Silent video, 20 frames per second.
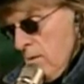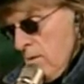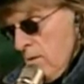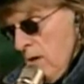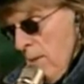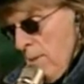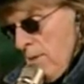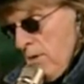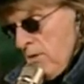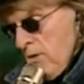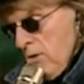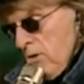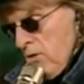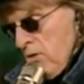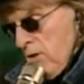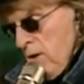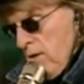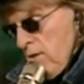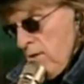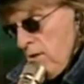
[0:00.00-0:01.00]
Robinson
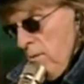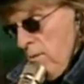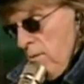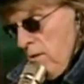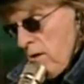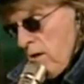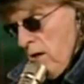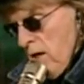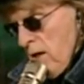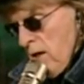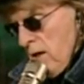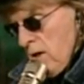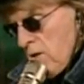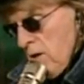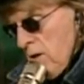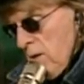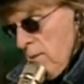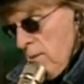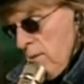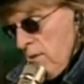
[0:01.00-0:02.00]
said General Kiley
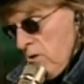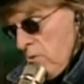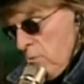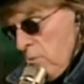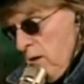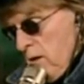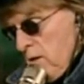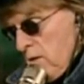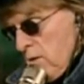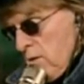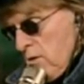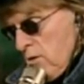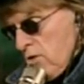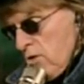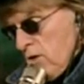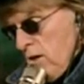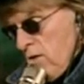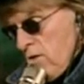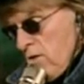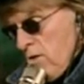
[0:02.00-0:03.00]
told him to speak to a
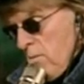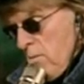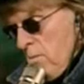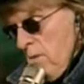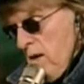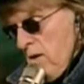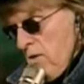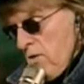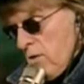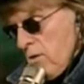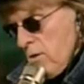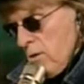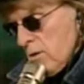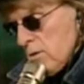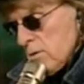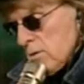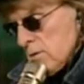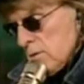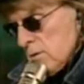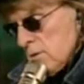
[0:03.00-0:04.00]
sergeant major,
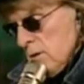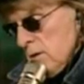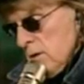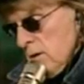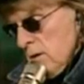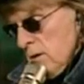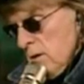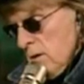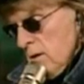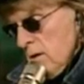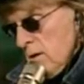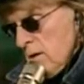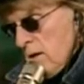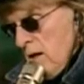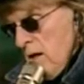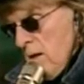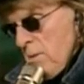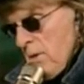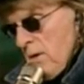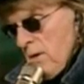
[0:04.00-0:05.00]
a
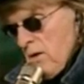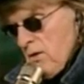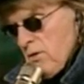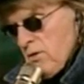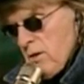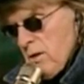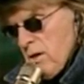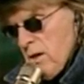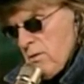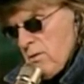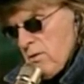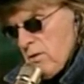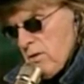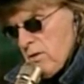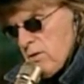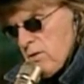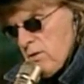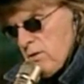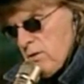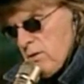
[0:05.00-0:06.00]
top enlisted officer.
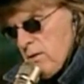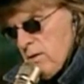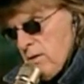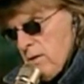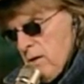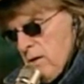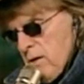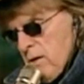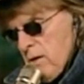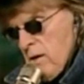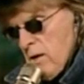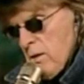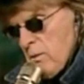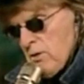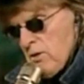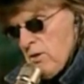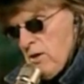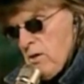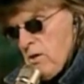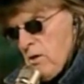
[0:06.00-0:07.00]
Just, in other
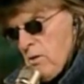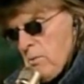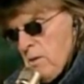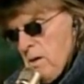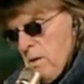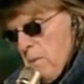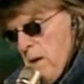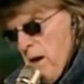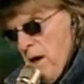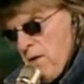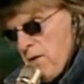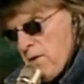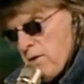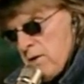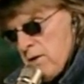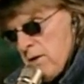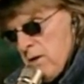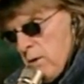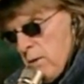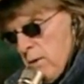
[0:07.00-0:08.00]
words, he couldn't be bothered
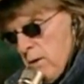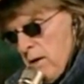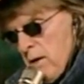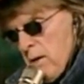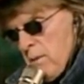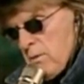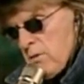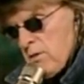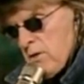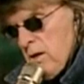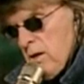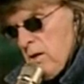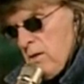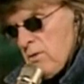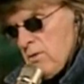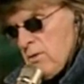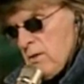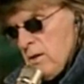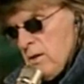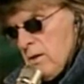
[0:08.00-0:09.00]
to deal with it
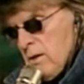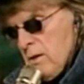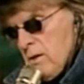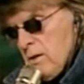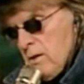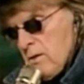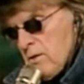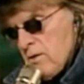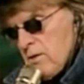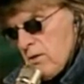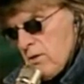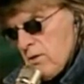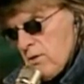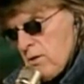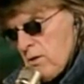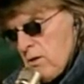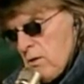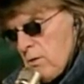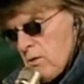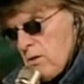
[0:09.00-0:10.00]
himself.
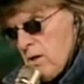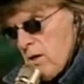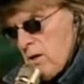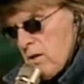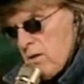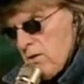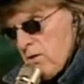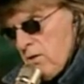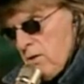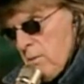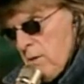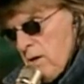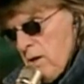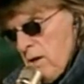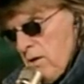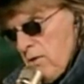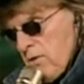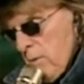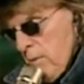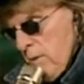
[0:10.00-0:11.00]
Just go talk to somebody
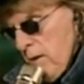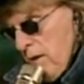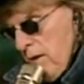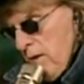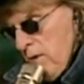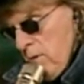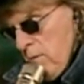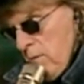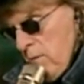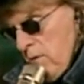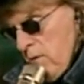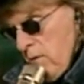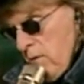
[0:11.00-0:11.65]
else about it. Don't.